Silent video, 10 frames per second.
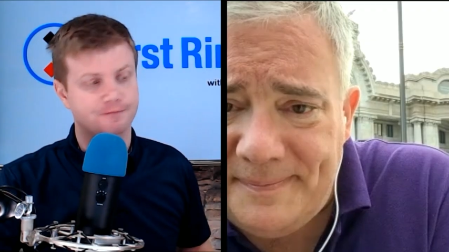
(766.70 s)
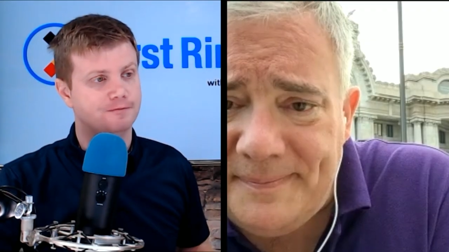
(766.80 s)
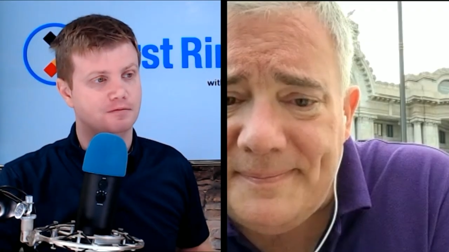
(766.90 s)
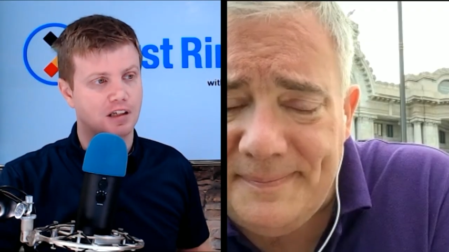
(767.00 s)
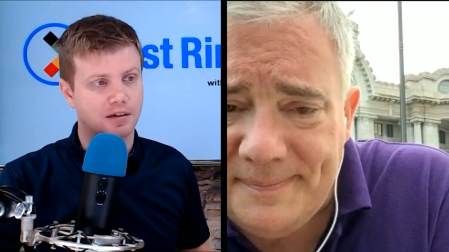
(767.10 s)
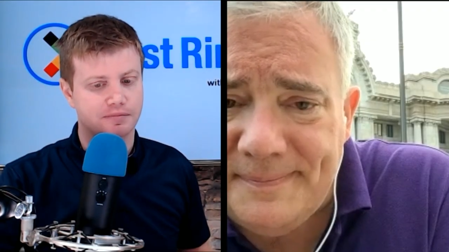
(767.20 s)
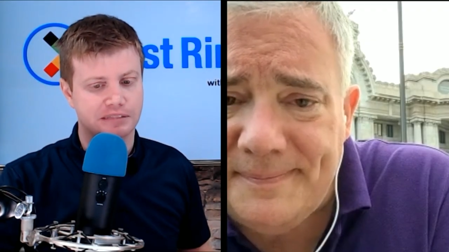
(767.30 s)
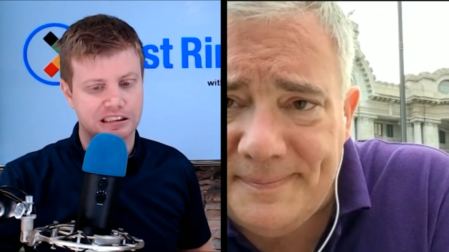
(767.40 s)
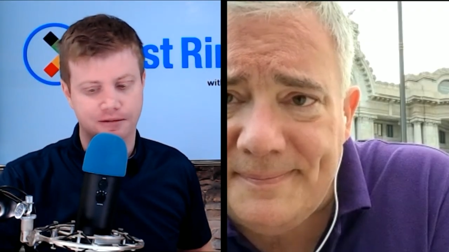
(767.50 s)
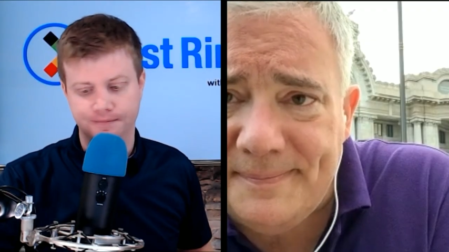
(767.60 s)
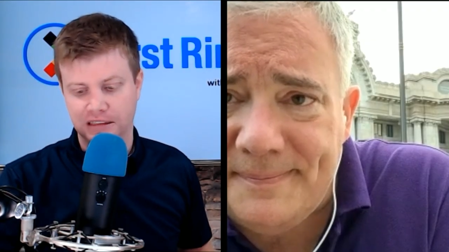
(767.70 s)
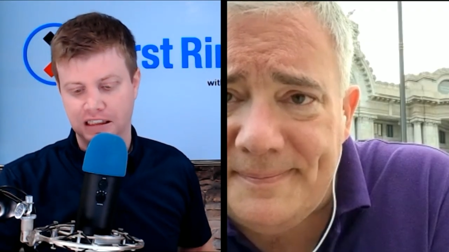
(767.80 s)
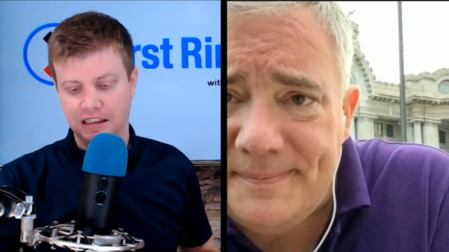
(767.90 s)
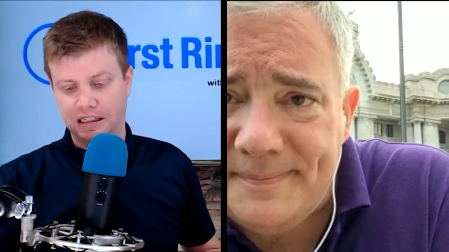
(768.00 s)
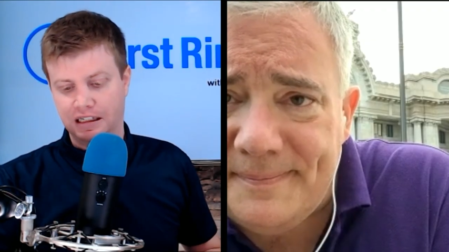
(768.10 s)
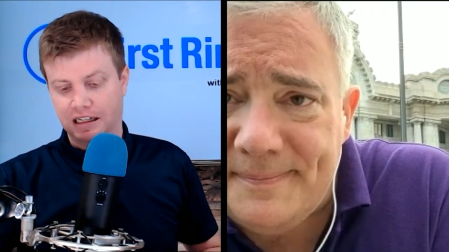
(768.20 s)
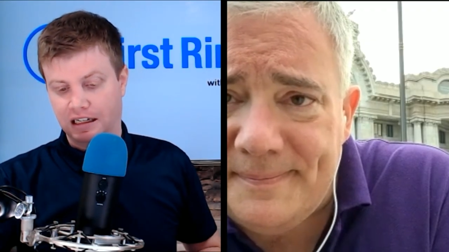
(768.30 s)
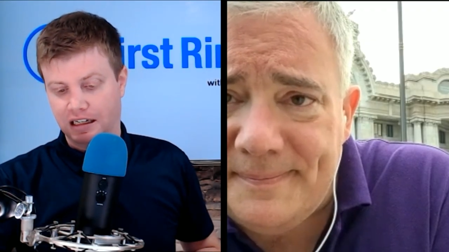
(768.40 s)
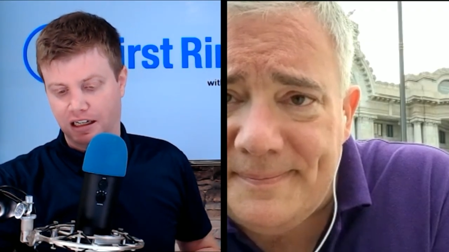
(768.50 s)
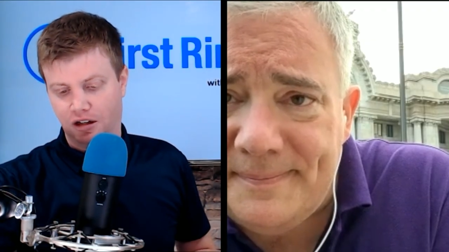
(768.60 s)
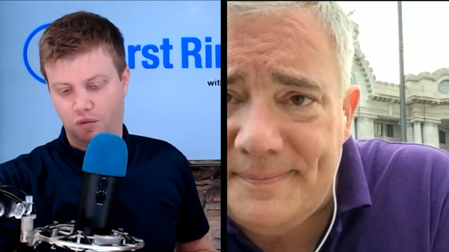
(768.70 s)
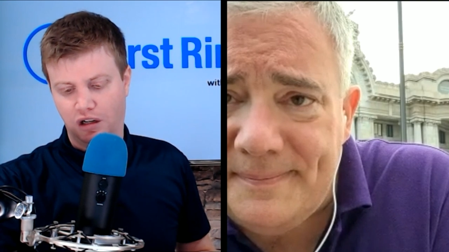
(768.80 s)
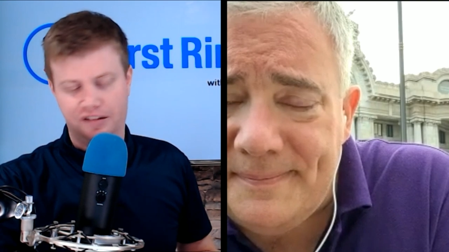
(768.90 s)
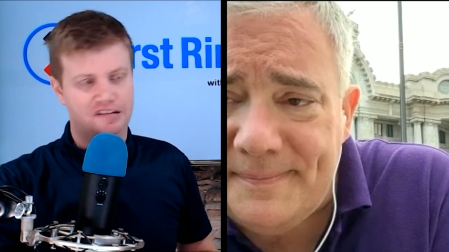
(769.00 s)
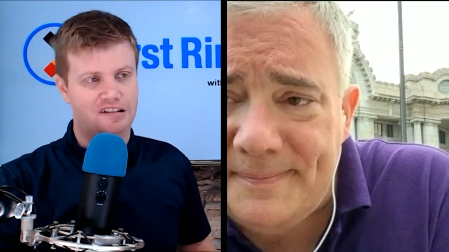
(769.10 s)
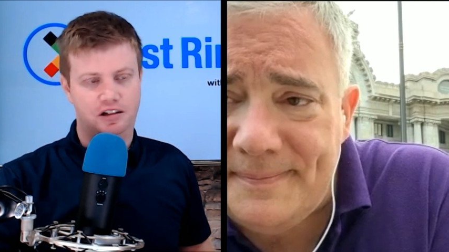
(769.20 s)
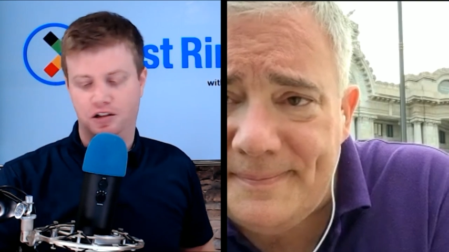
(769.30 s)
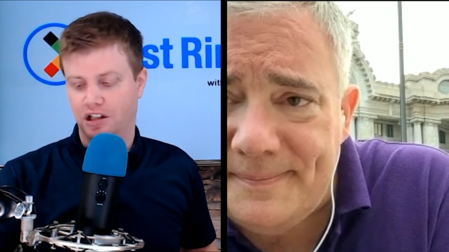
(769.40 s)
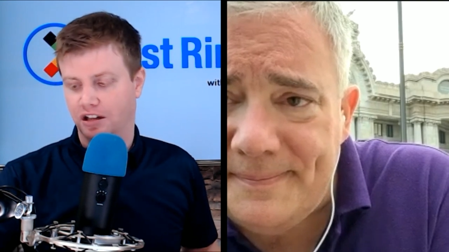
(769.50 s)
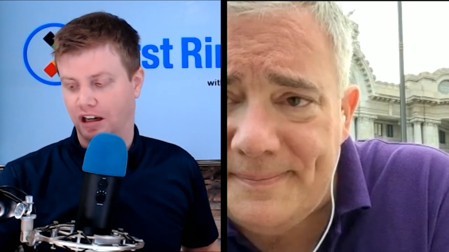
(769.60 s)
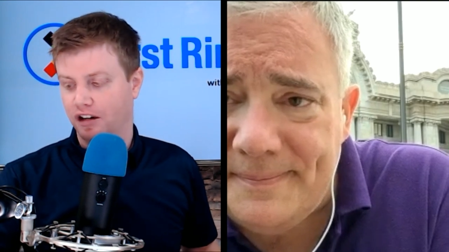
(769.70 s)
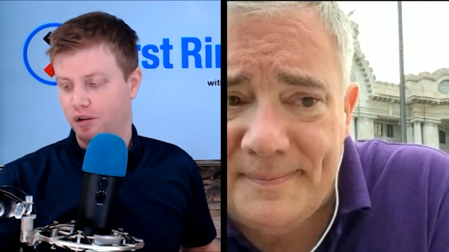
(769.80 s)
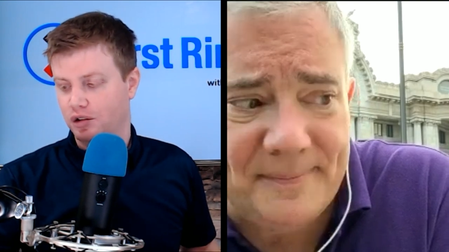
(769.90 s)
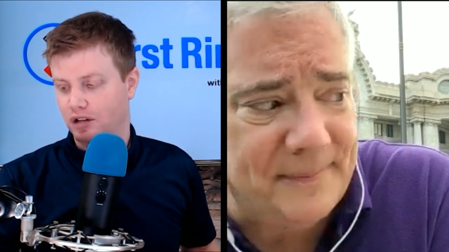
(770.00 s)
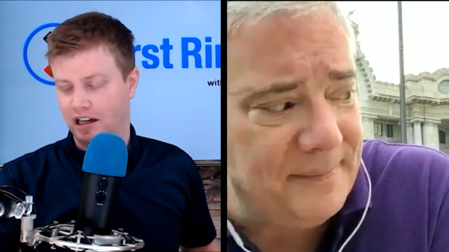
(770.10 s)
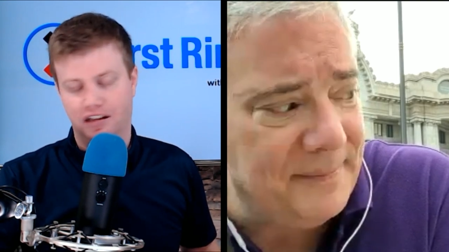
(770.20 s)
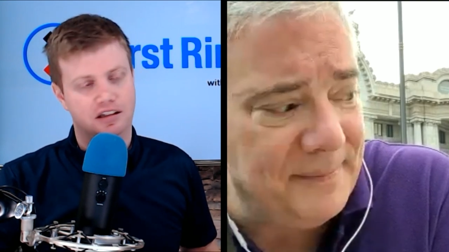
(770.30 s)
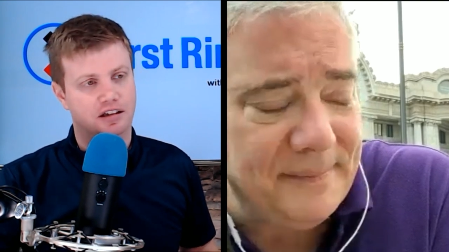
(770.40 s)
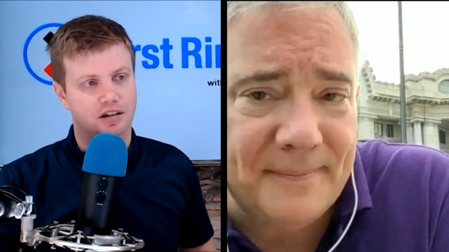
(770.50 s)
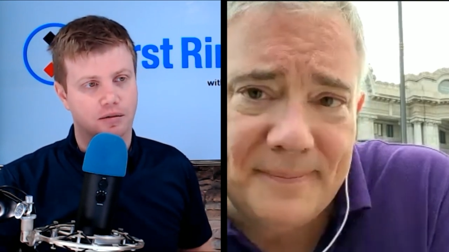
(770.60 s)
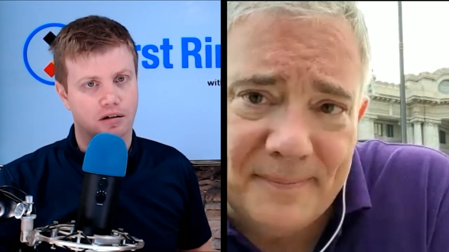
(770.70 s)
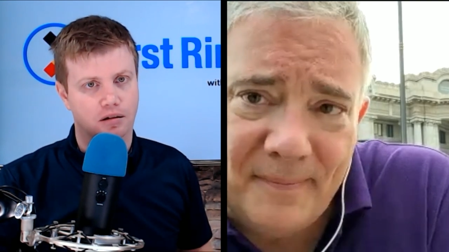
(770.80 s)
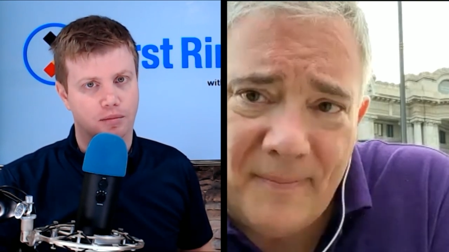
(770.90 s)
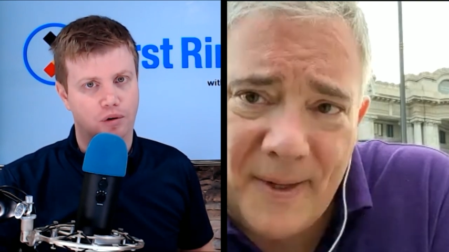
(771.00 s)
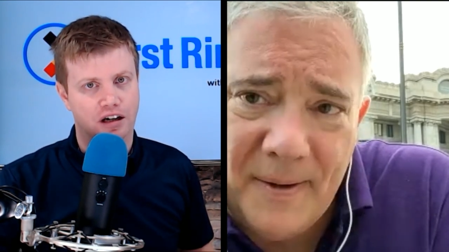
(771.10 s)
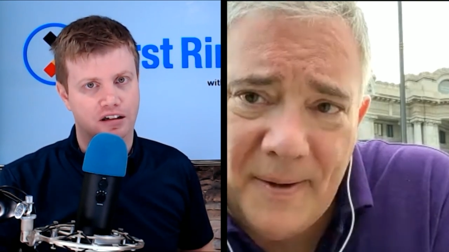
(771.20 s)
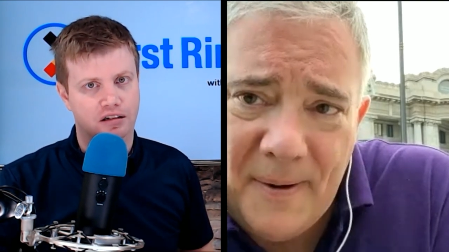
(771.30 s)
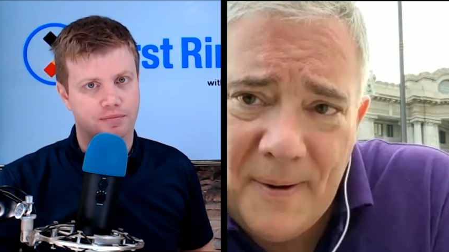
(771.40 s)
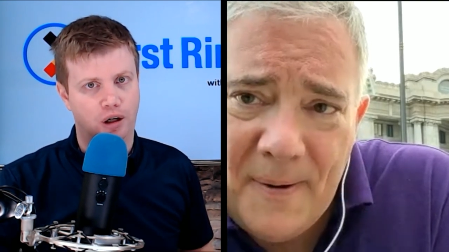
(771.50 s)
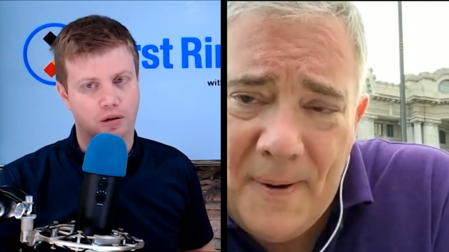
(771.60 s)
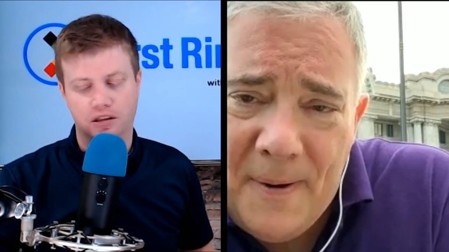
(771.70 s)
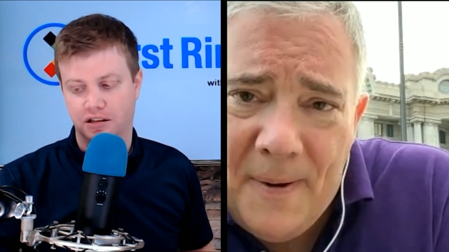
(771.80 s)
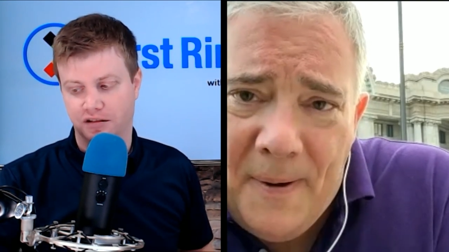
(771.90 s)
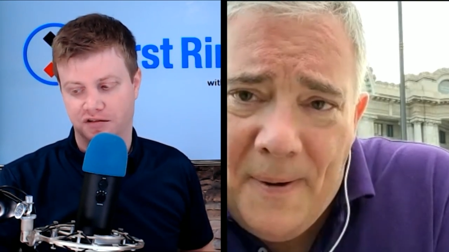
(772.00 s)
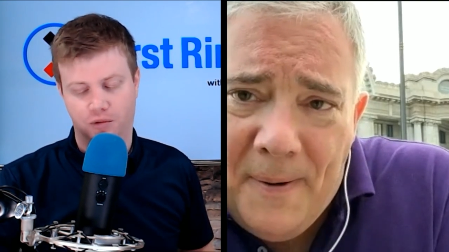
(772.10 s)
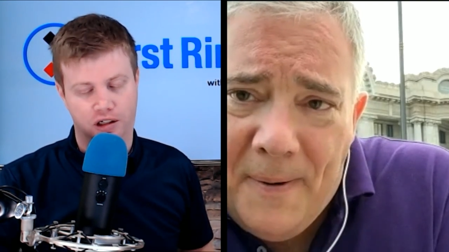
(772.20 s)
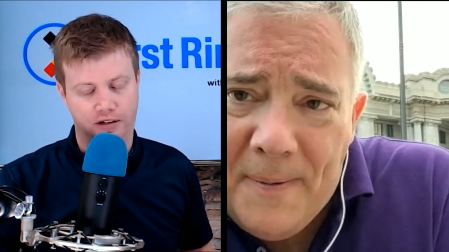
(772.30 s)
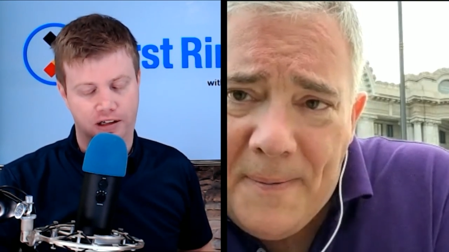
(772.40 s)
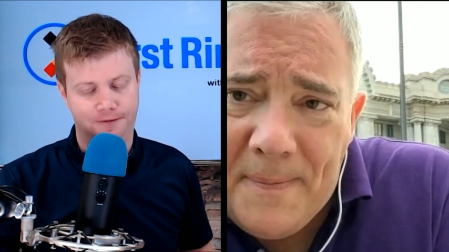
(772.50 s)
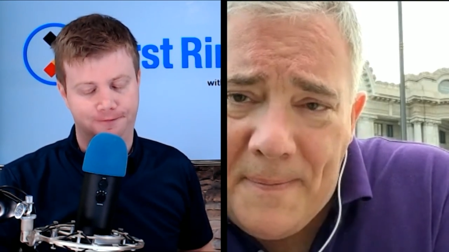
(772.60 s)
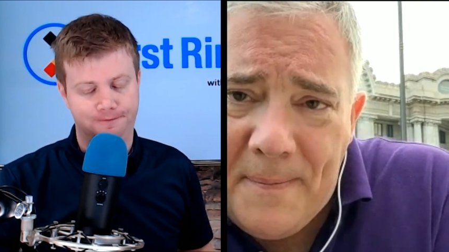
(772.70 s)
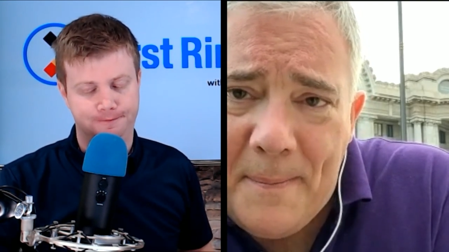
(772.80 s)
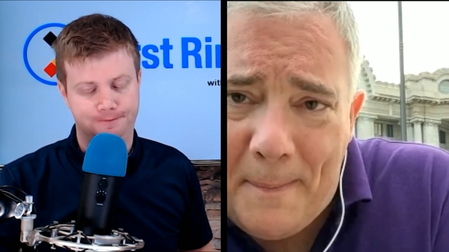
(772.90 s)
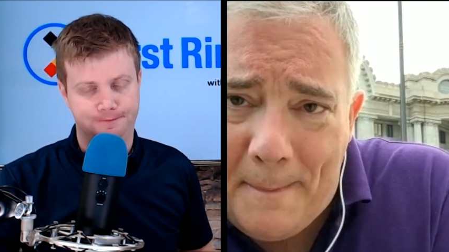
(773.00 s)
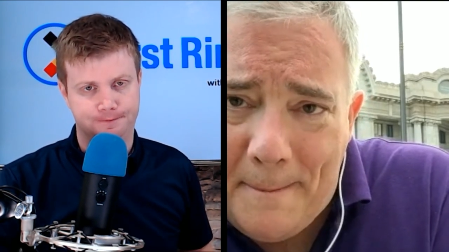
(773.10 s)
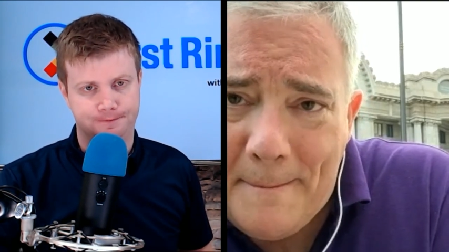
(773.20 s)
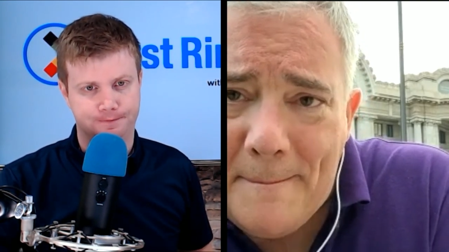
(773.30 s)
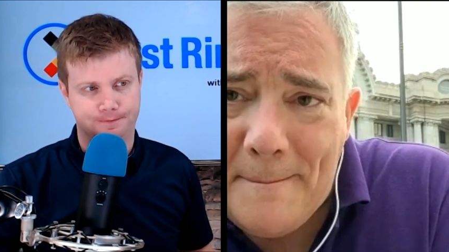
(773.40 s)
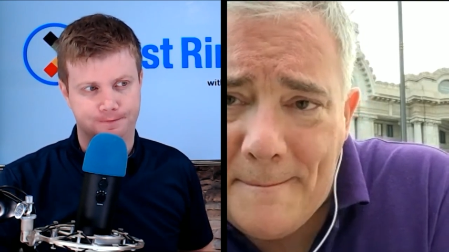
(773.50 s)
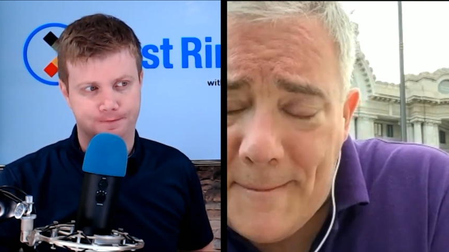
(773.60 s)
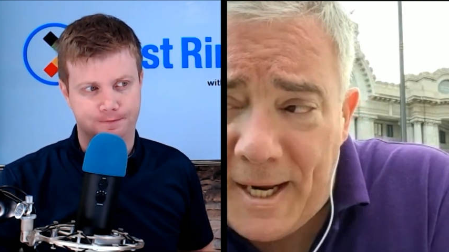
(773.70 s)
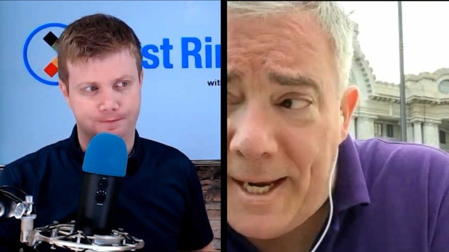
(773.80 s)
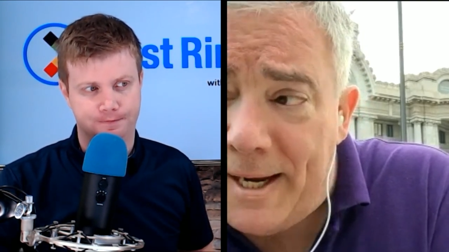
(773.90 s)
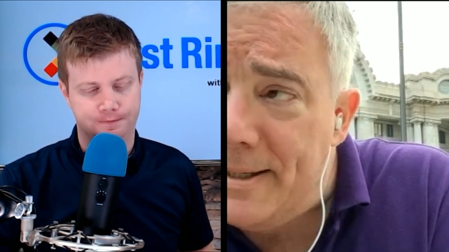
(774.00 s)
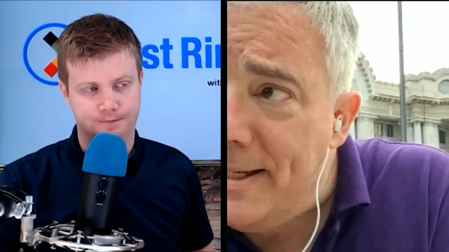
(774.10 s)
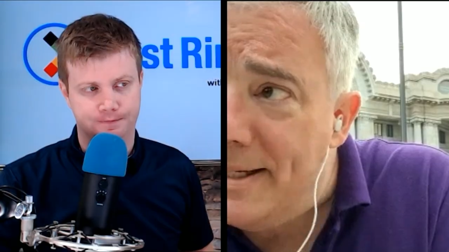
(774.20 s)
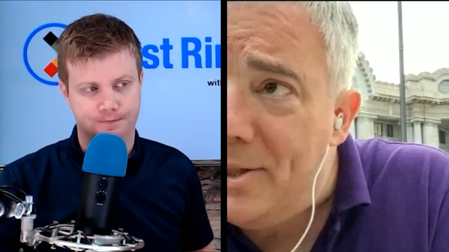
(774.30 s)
Speaker 1: Yep. So I don't know what else is on your agenda. I know you got your your brain poked this morning, right?
Speaker 2: Yeah, and this